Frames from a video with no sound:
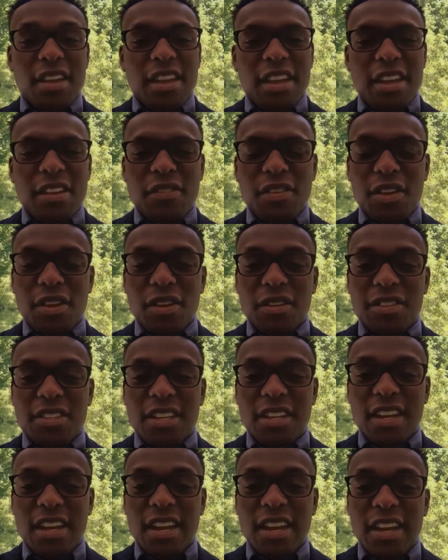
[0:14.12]
Even though
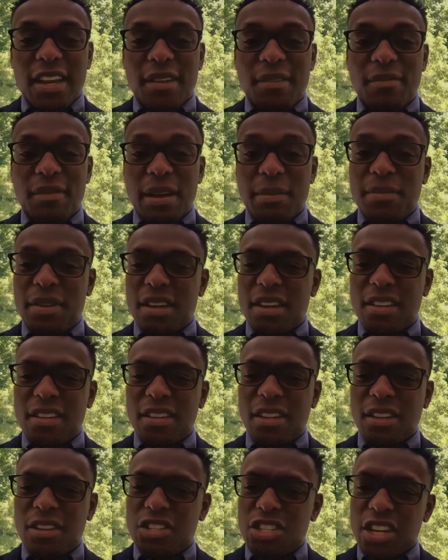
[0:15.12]
today might be a
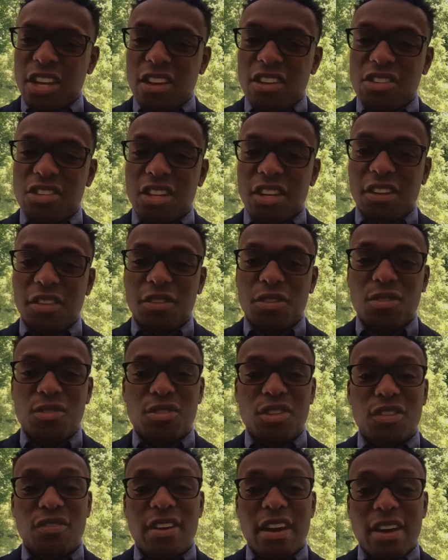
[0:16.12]
little challenging due to
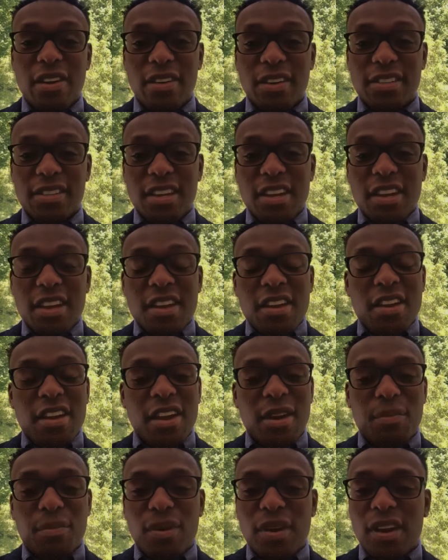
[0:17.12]
the virus,
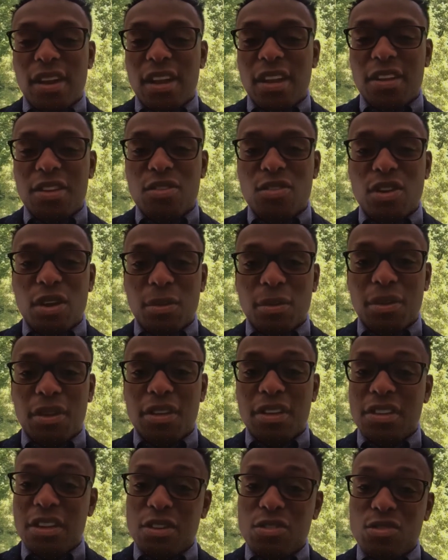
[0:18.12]
I pray that you're able
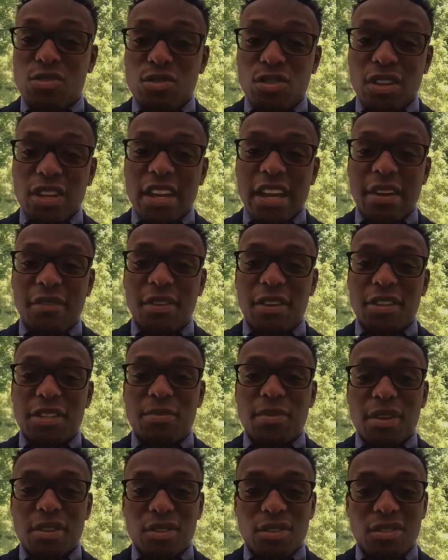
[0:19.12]
to truly have a
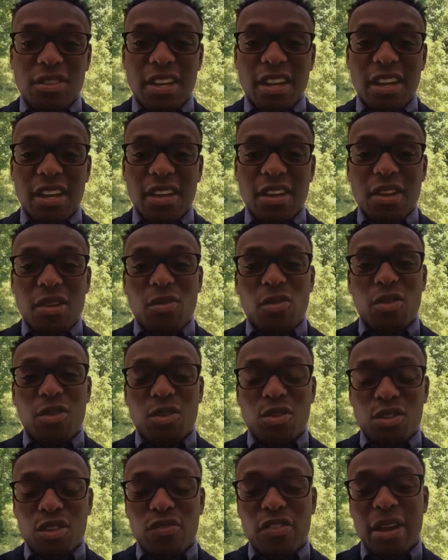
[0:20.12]
special day with you
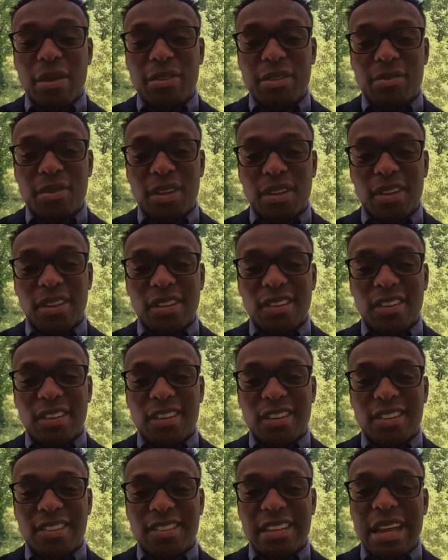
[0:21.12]
and your family's mother.
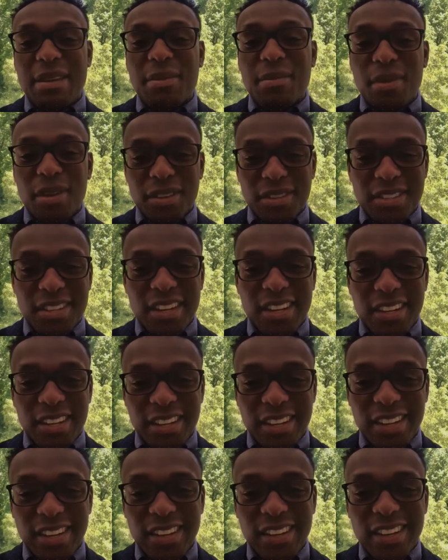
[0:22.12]
So happy Mother's Day
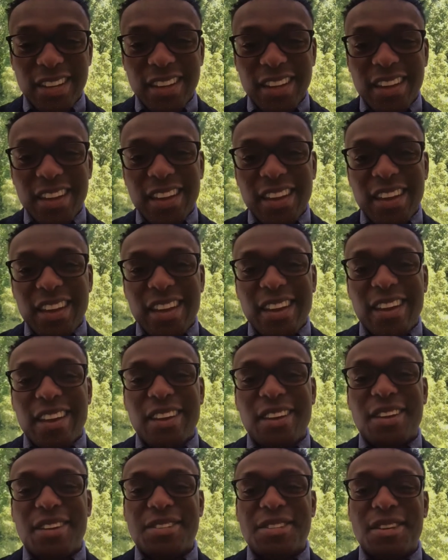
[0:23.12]
again.
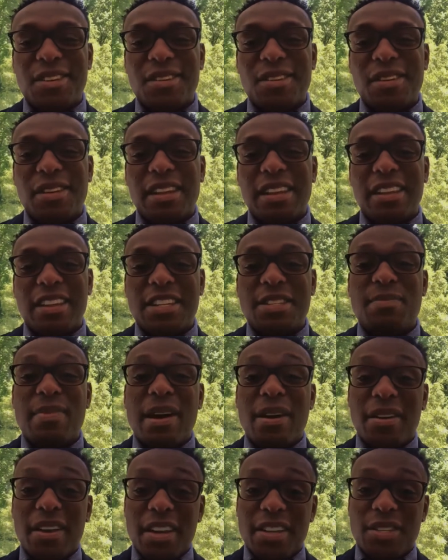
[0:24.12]
And also, let's bow
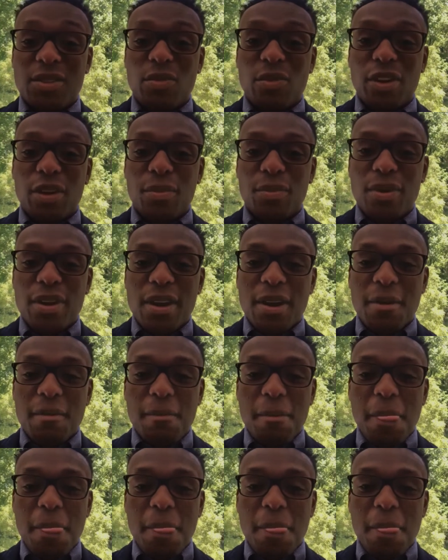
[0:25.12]
our heads in word of prayer.